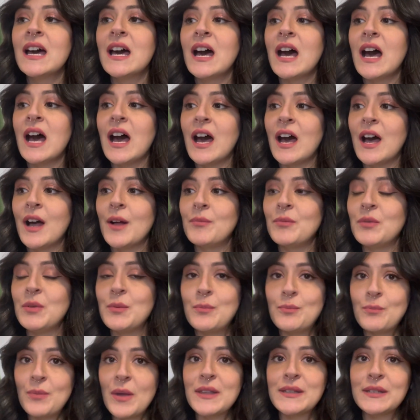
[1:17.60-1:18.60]
You
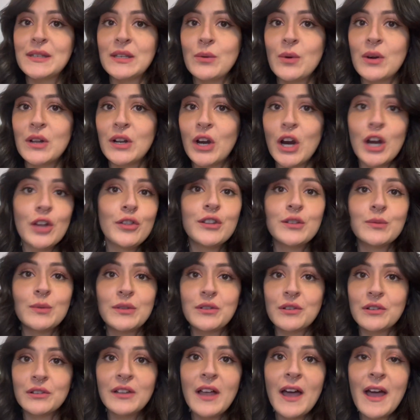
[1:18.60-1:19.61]
basically want to guard this with
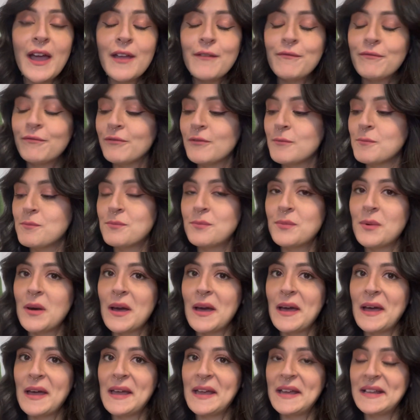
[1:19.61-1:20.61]
your life,
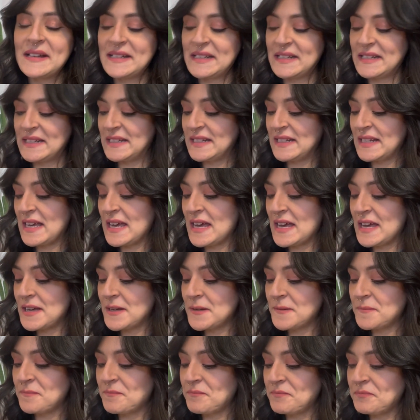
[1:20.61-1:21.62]
but
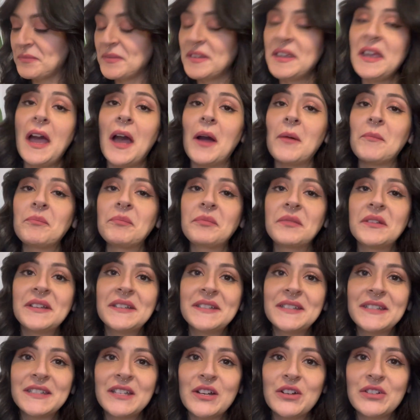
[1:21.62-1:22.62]
yeah.
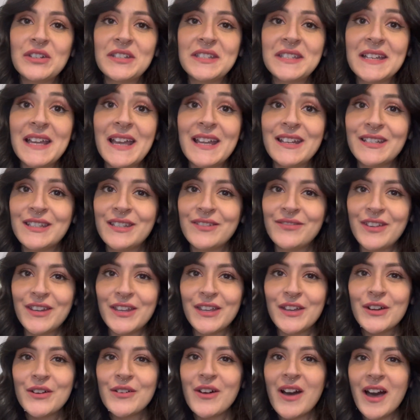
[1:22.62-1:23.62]
So just to get into the
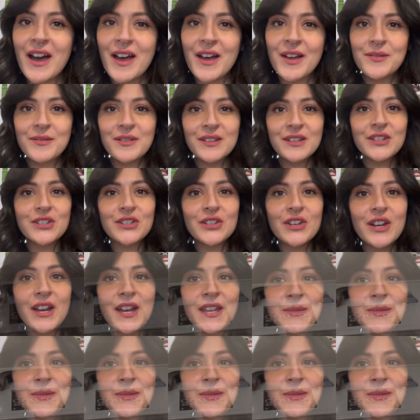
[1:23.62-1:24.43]
video, I'm going to show you guys